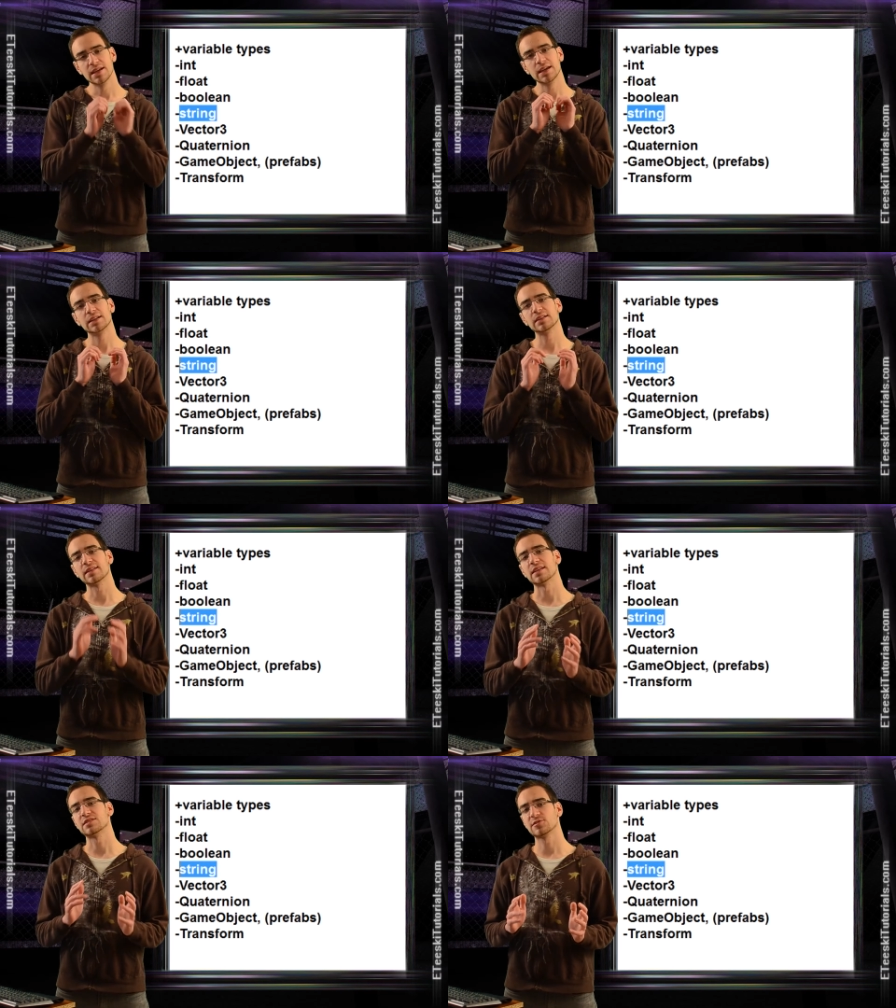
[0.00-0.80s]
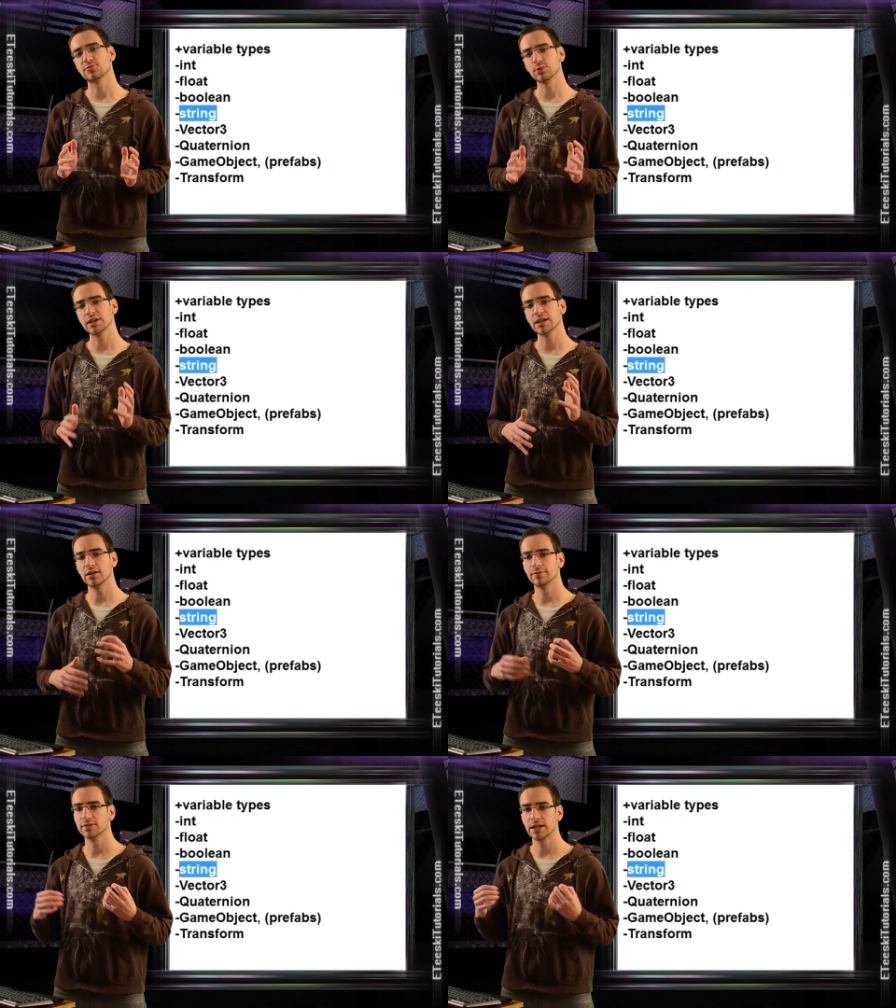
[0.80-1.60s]
It is a string
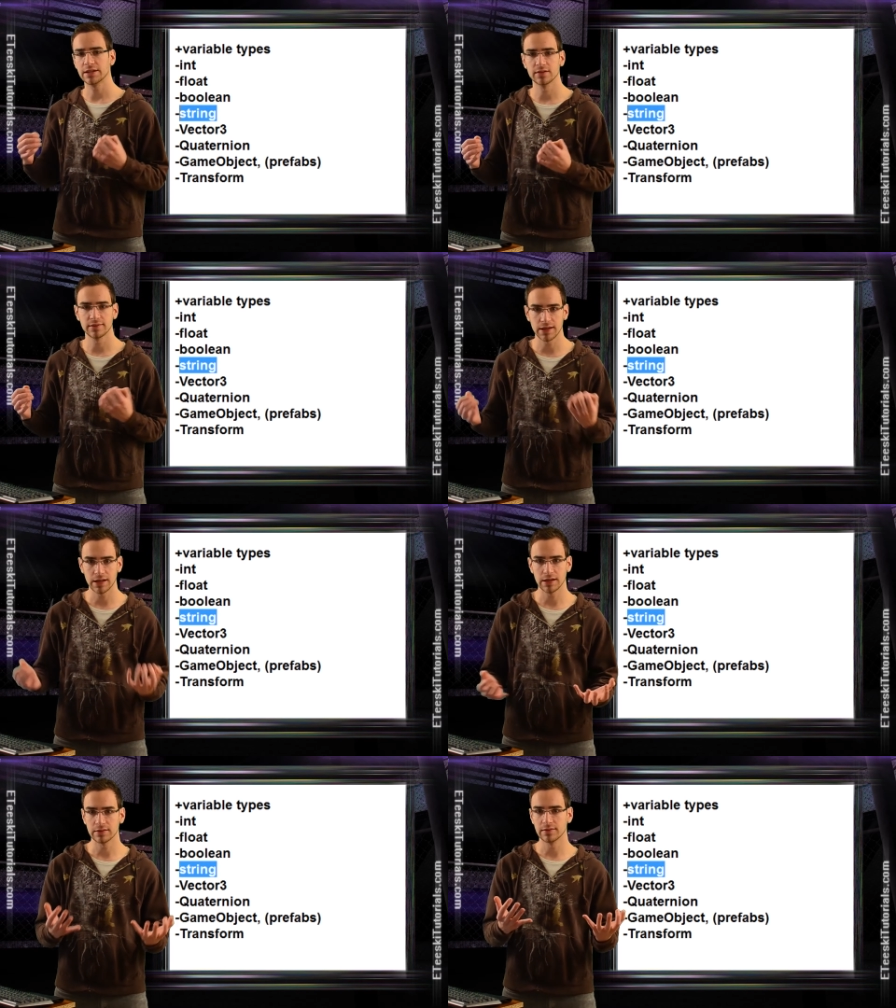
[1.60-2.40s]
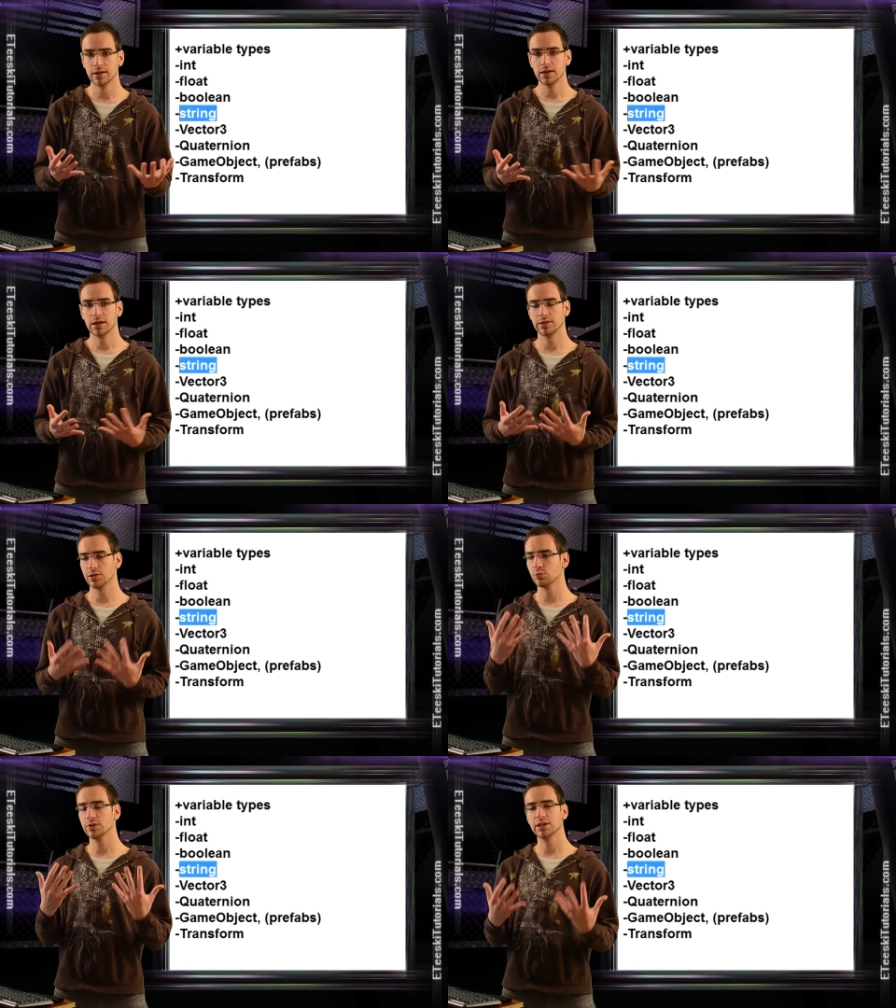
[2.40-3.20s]
of letters and
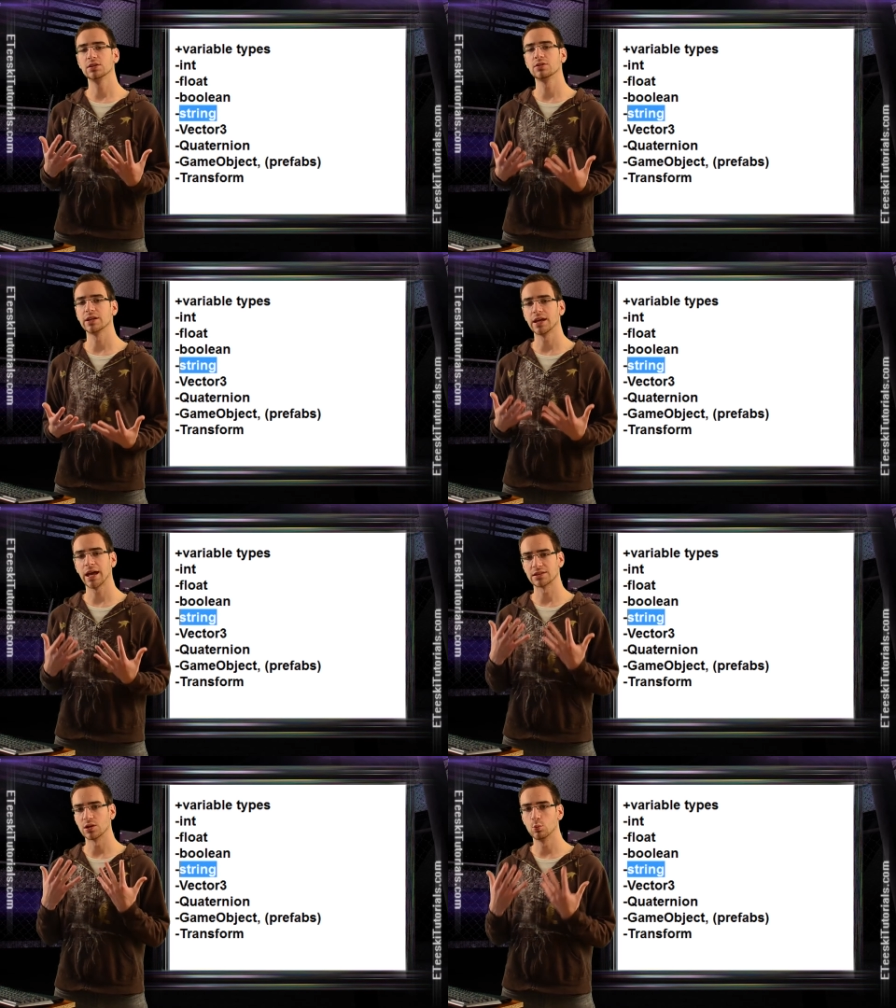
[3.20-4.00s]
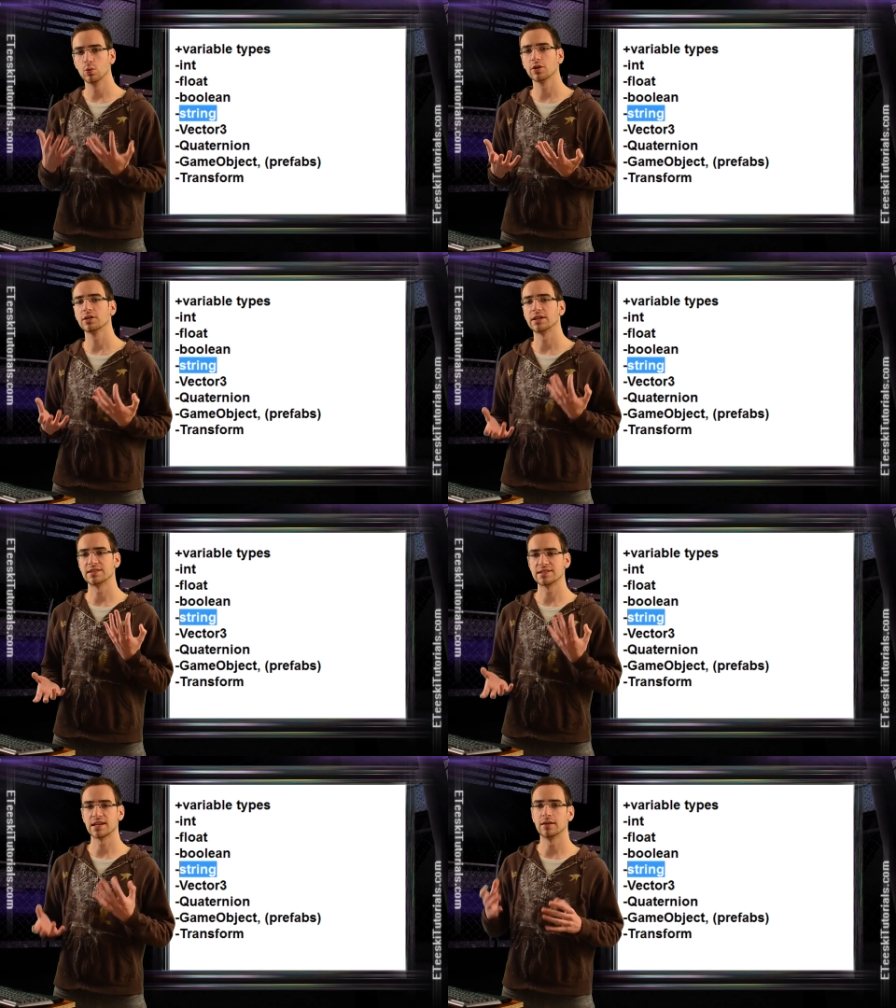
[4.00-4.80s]
you're really looking at the word
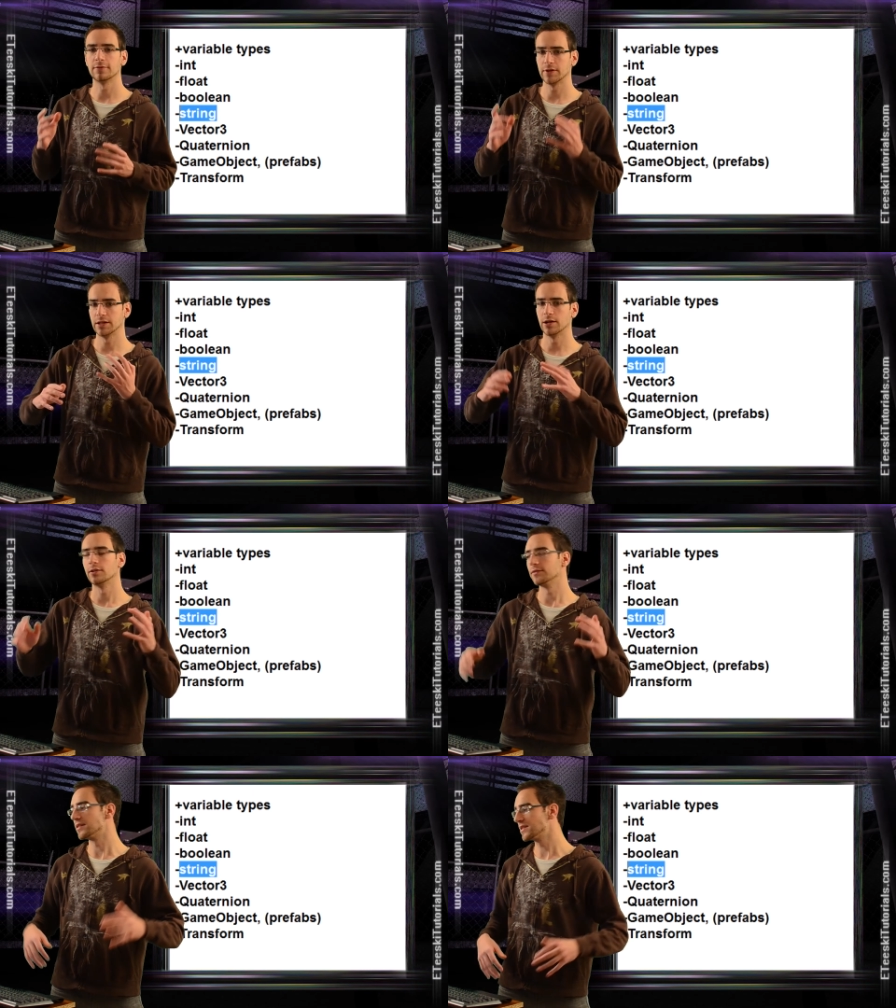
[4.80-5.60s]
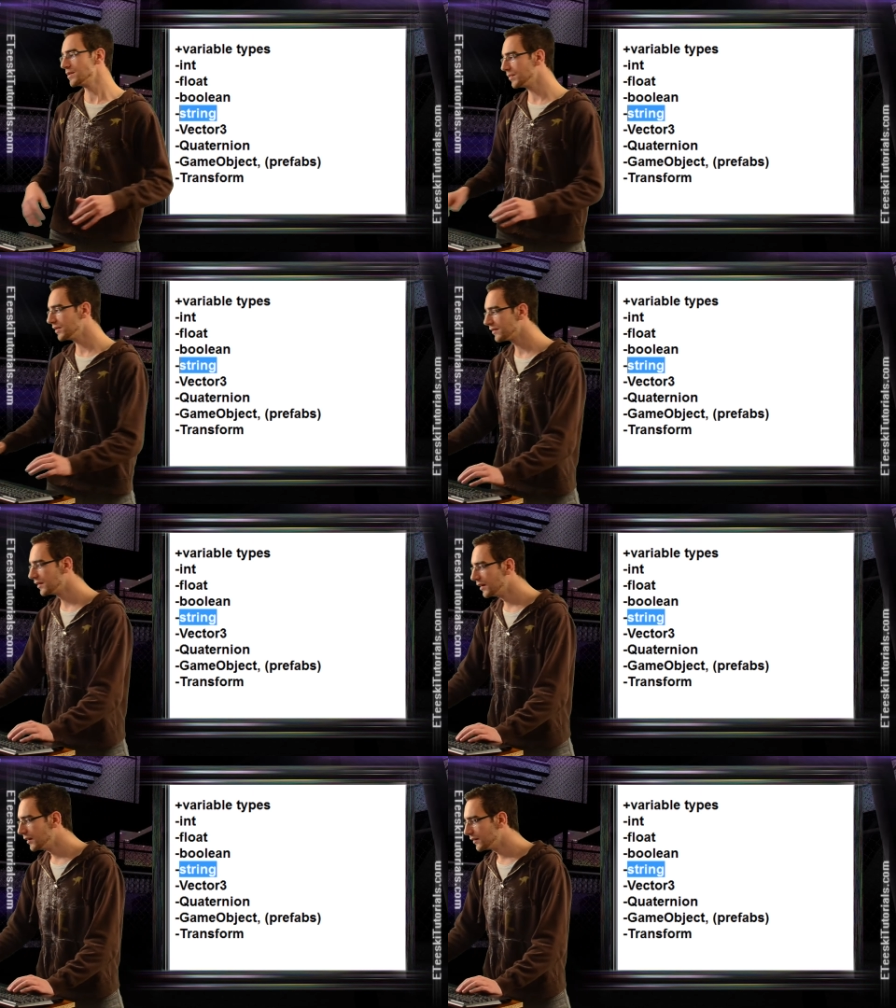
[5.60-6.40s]
itself and all the symbols.
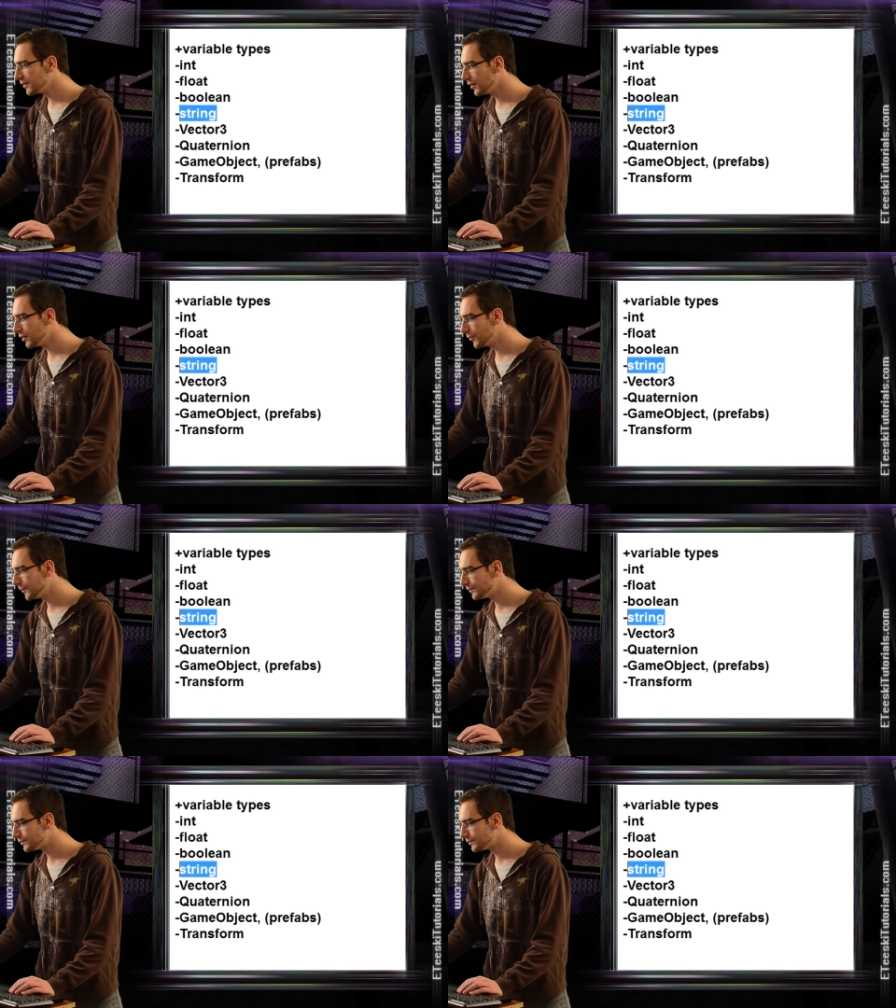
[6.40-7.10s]
So